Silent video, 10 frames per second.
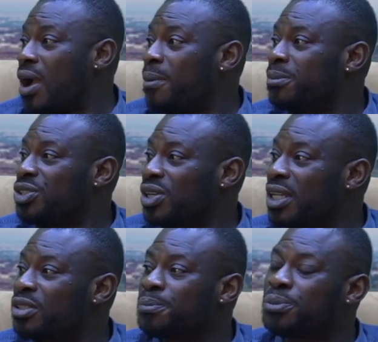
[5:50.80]
I'm
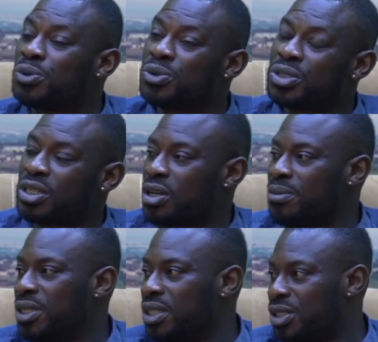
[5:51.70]
trying to pull the
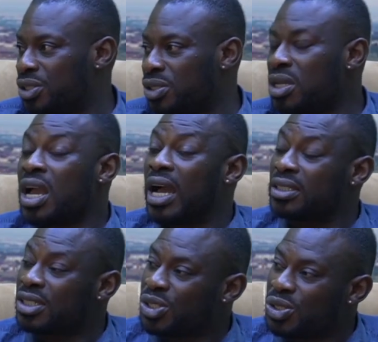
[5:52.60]
community and
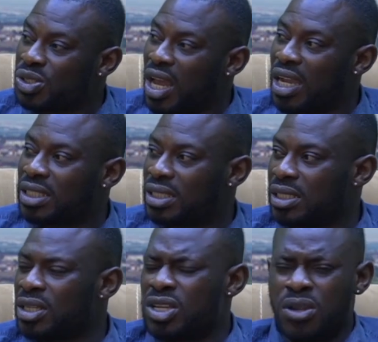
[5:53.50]
the
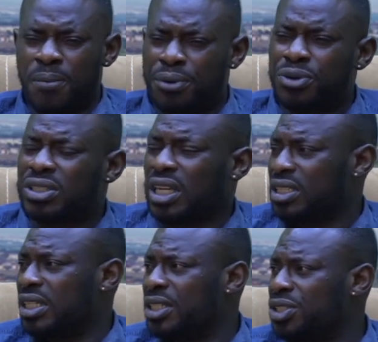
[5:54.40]
society, pull their
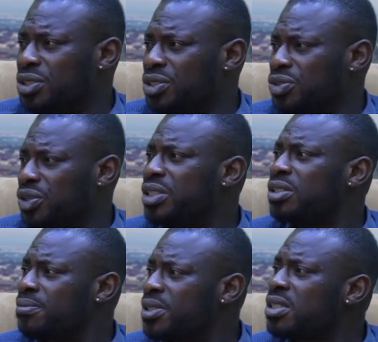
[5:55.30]
attention to it.
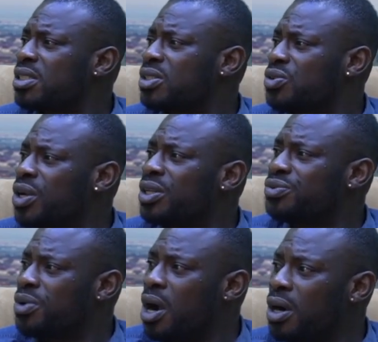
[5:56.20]
Something is going
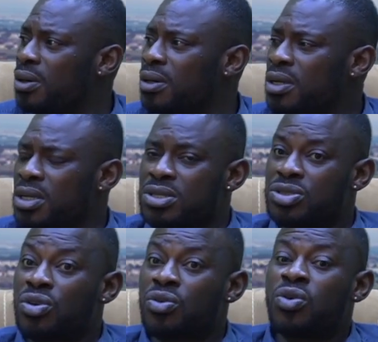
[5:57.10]
wrong.
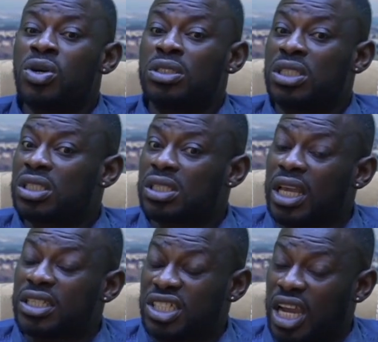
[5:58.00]
So, this
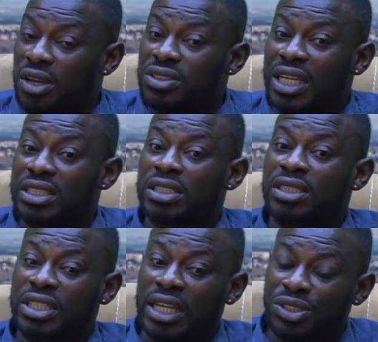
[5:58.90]
a child that
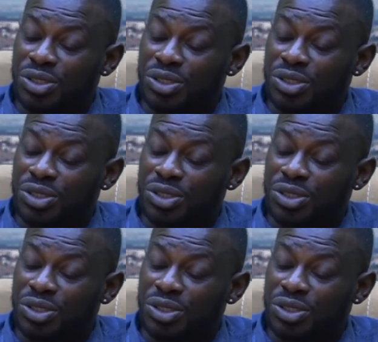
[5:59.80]
is sent